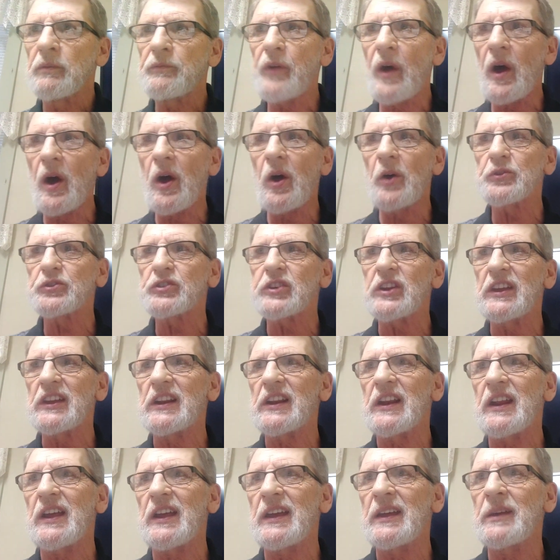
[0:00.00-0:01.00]

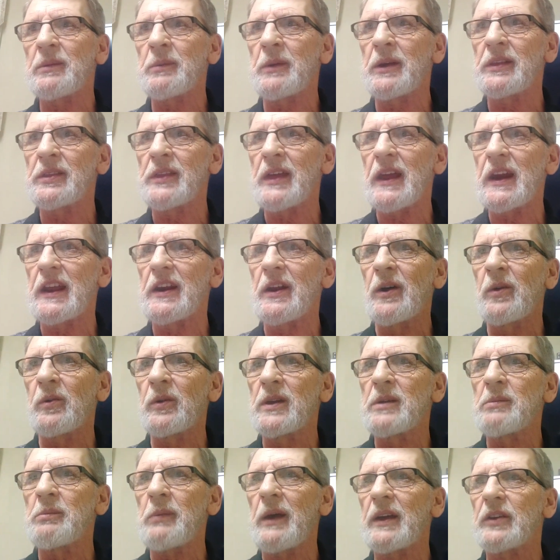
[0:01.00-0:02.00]
Falsely claiming that it
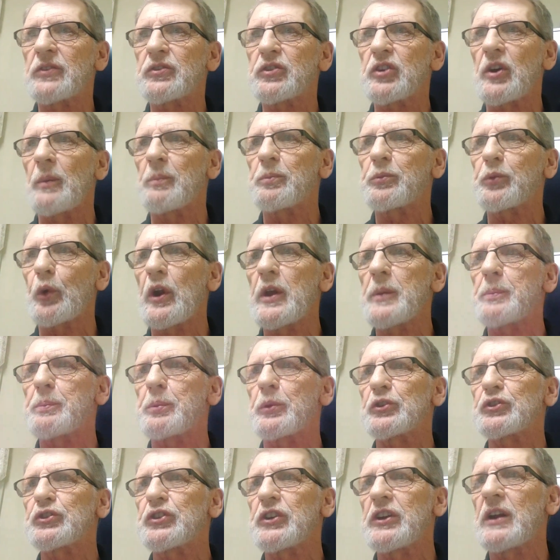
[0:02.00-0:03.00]
only makes up
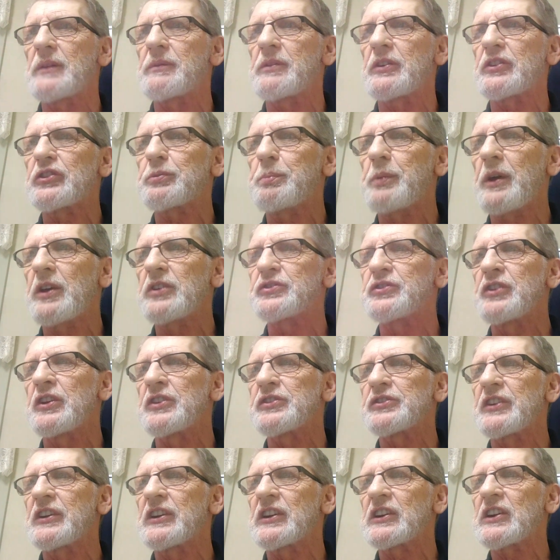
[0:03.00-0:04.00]
3% of its
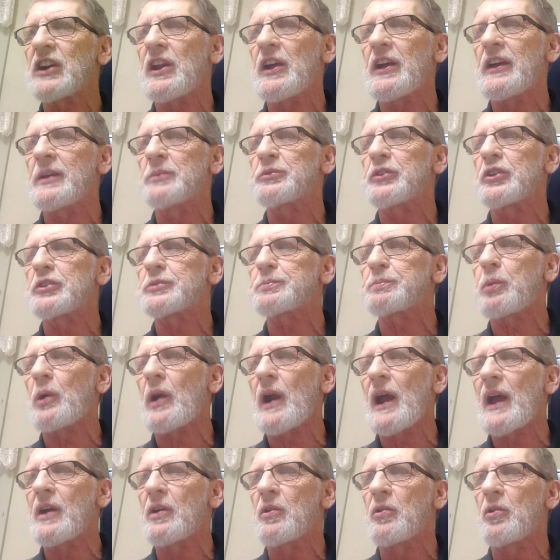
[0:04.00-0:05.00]
business and claims its
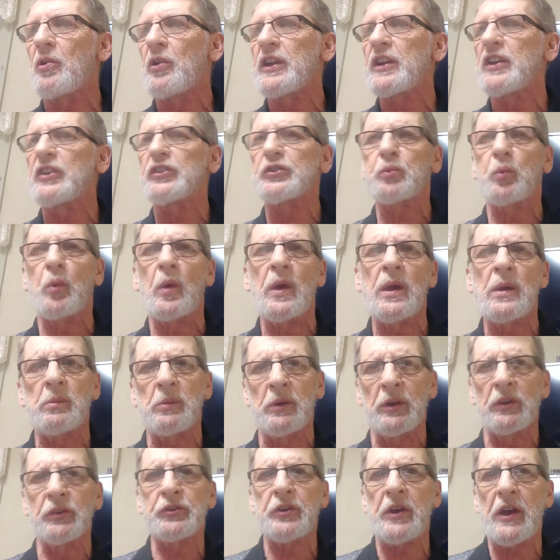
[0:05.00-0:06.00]
priority is
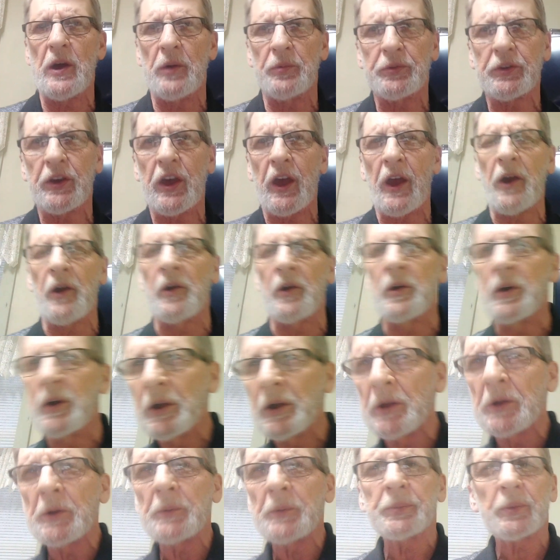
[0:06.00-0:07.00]
women's health care.
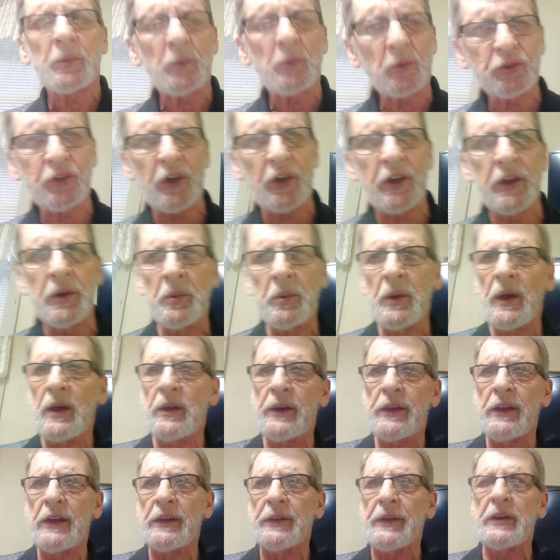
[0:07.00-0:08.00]
I'll tell you
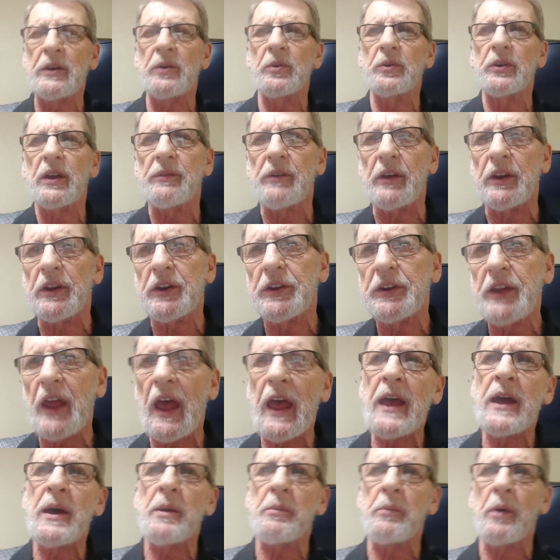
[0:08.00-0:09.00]
right now, they don't give a
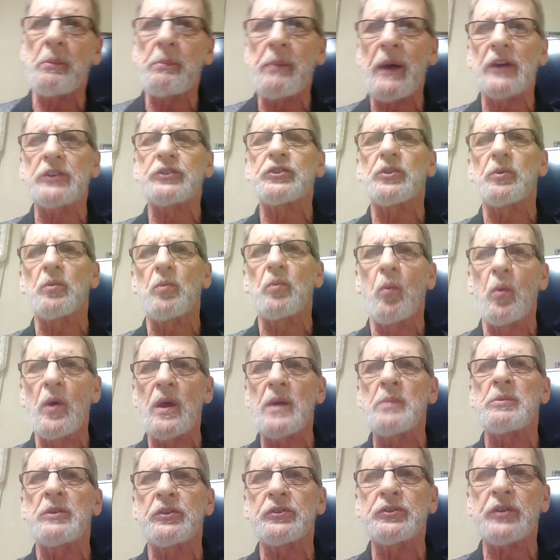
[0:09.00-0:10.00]
damn about your
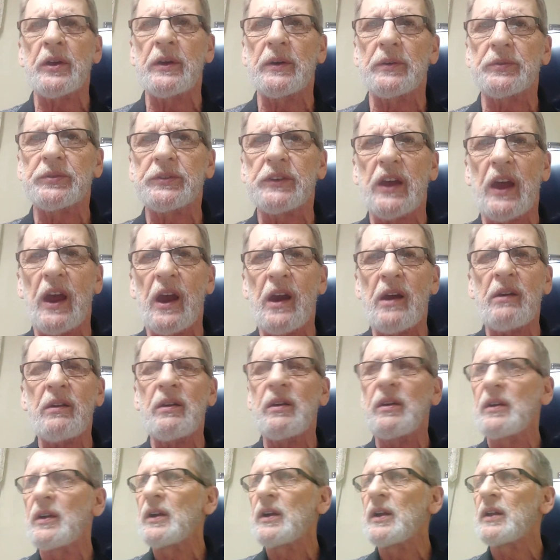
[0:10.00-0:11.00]
women's health
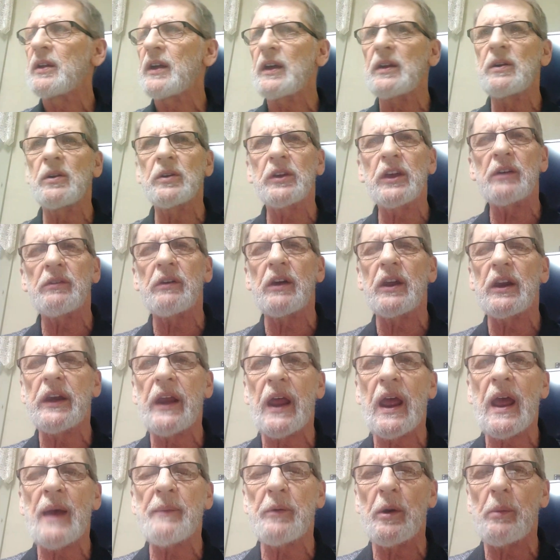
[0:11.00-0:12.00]
care. They don't give a
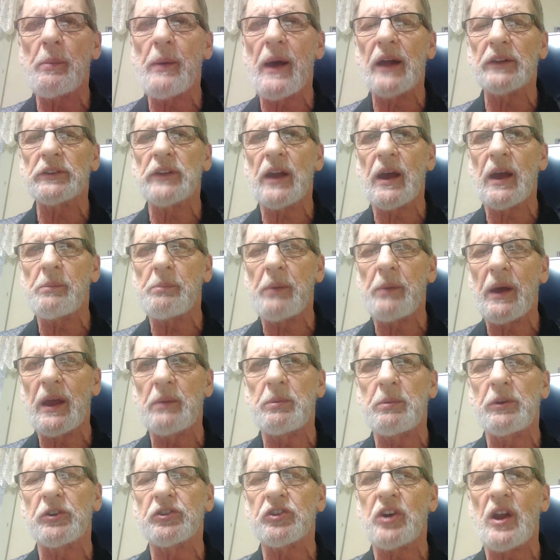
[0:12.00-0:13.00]
damn about that
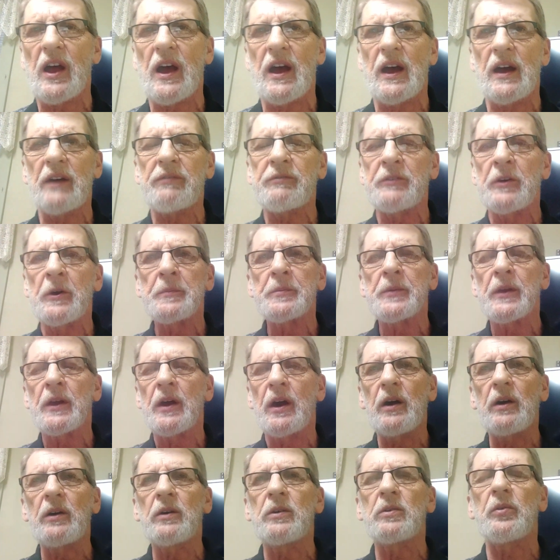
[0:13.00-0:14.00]
baby's life.
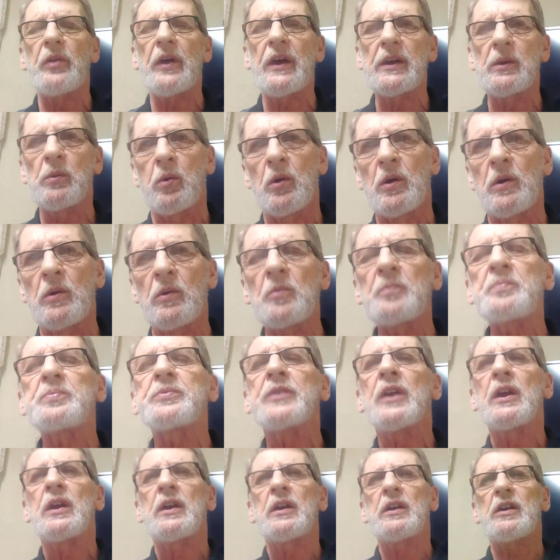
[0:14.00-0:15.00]
All they
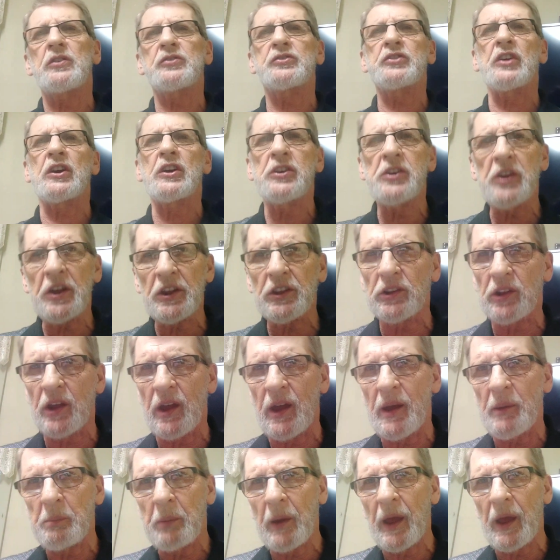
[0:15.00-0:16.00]
want is to get
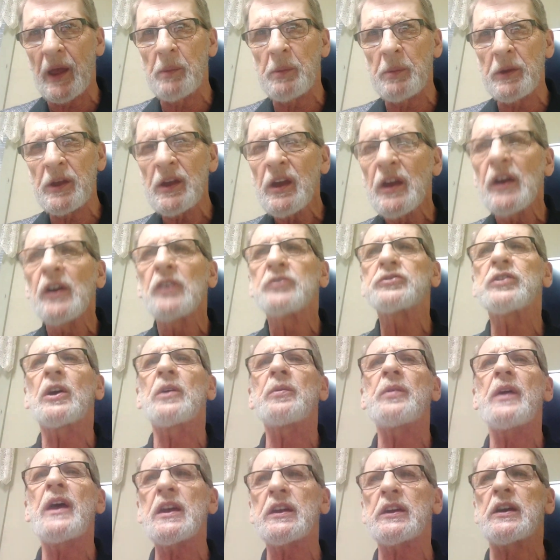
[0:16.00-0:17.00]
that baby
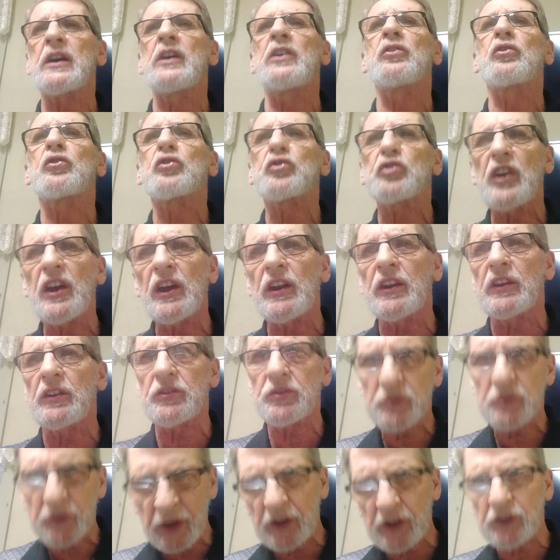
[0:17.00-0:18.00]
so they can sell
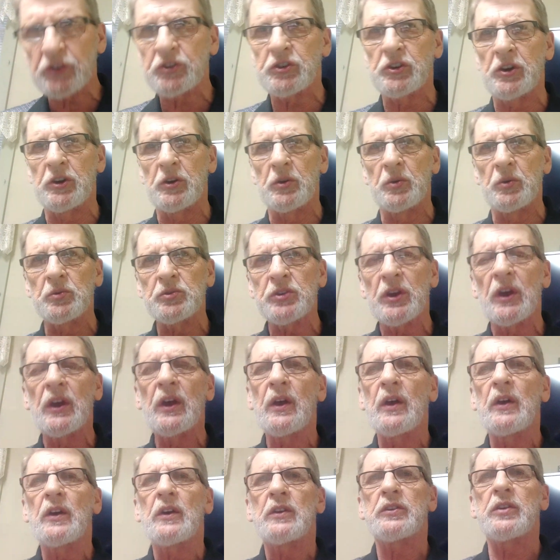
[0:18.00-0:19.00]
its tissues
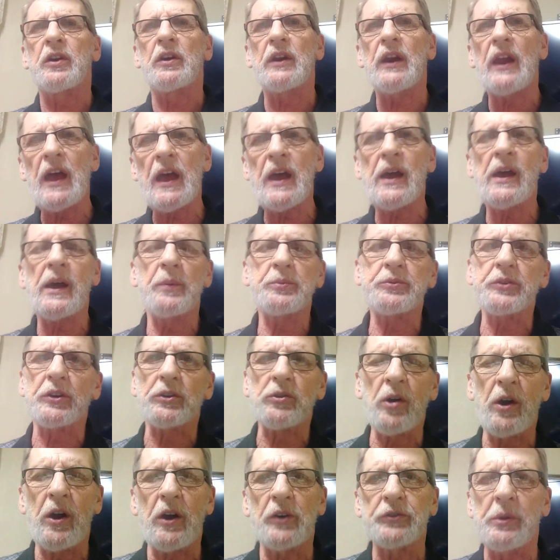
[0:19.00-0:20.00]
to labs
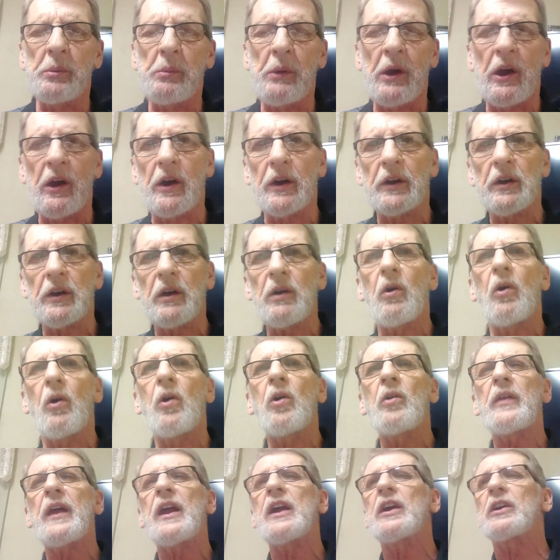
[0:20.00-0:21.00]
across America,
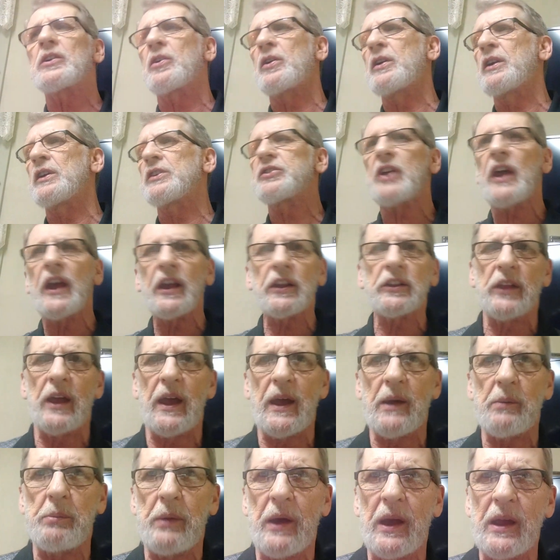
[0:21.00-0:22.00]
or they're going to take
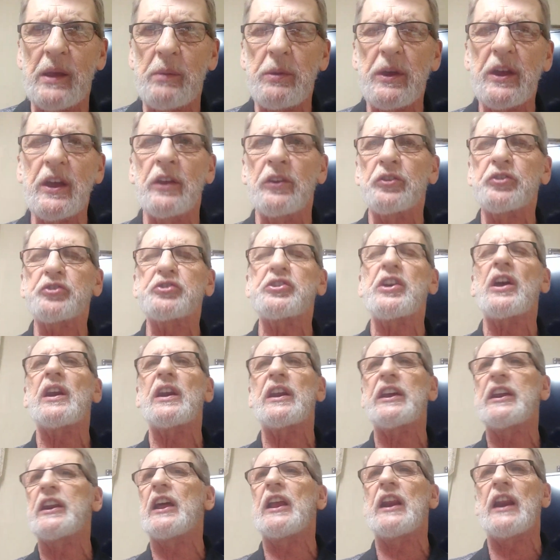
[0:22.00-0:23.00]
that baby and
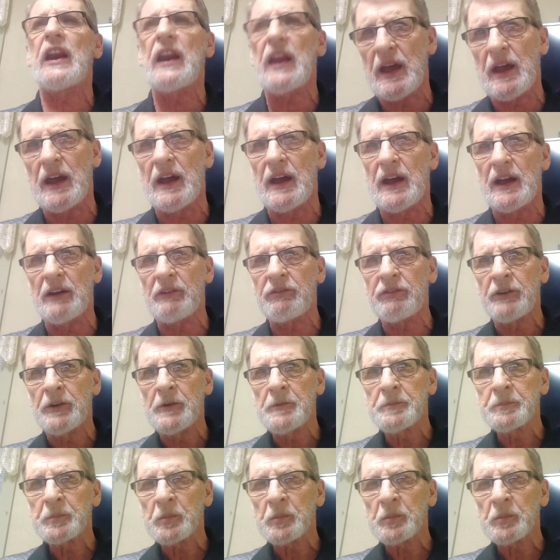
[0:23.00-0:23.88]
sell it alive.